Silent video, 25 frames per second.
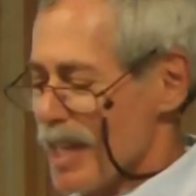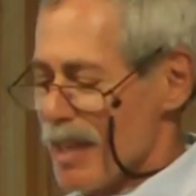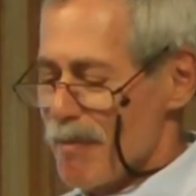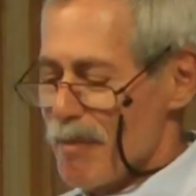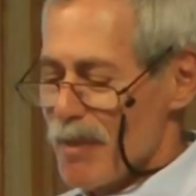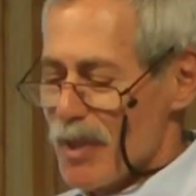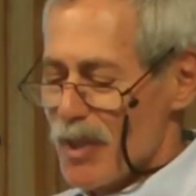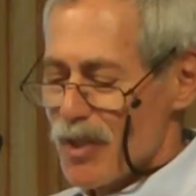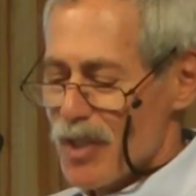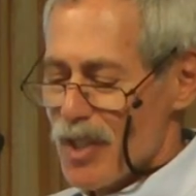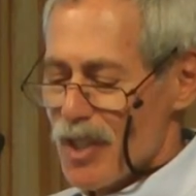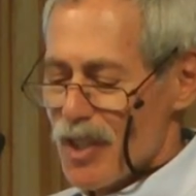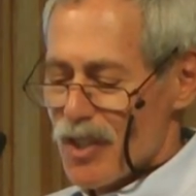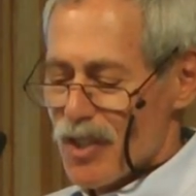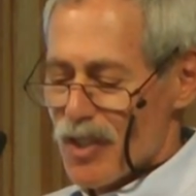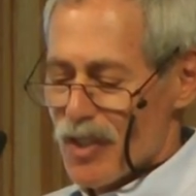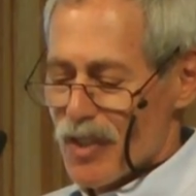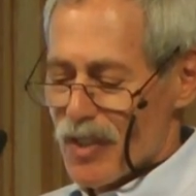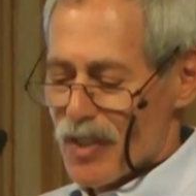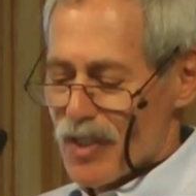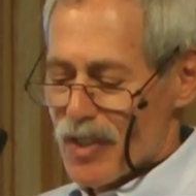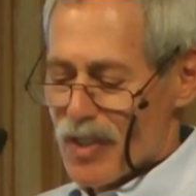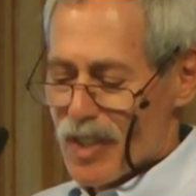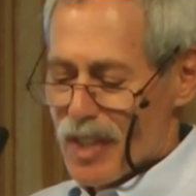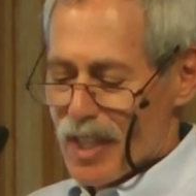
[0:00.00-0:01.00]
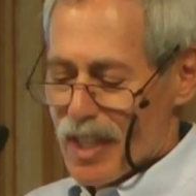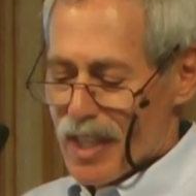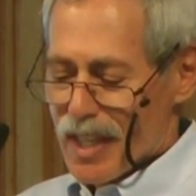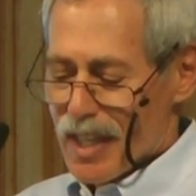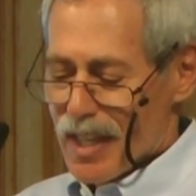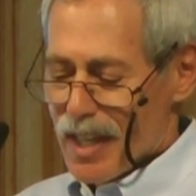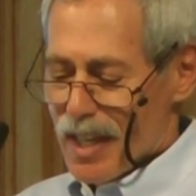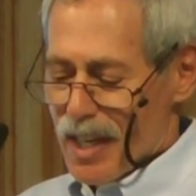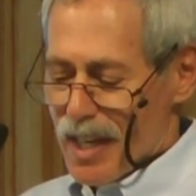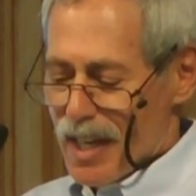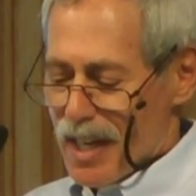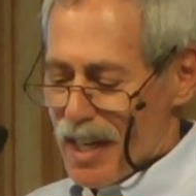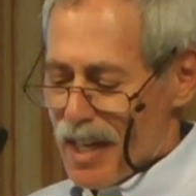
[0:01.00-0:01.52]
and musicians,
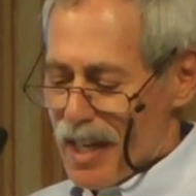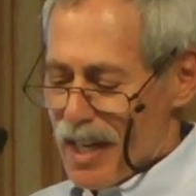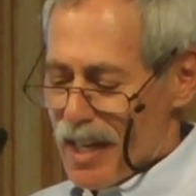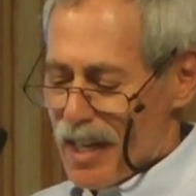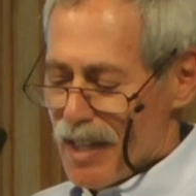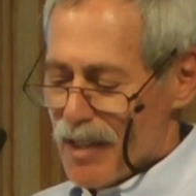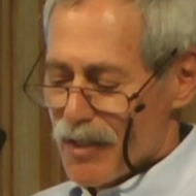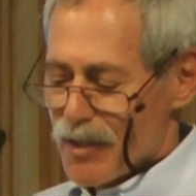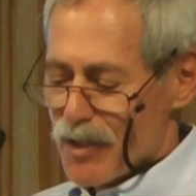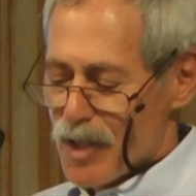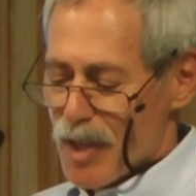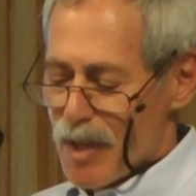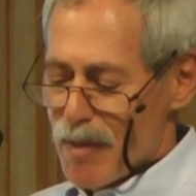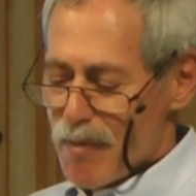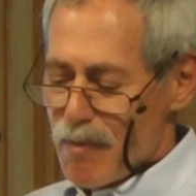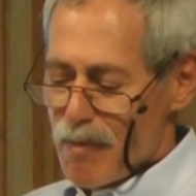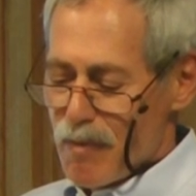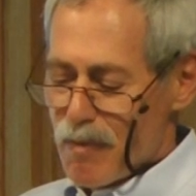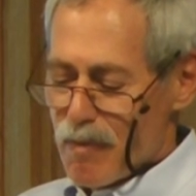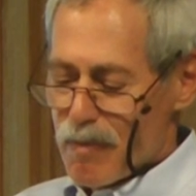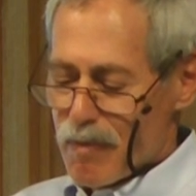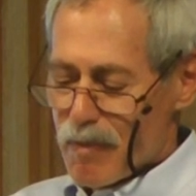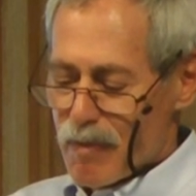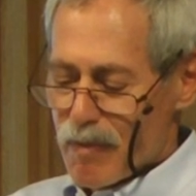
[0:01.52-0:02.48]
some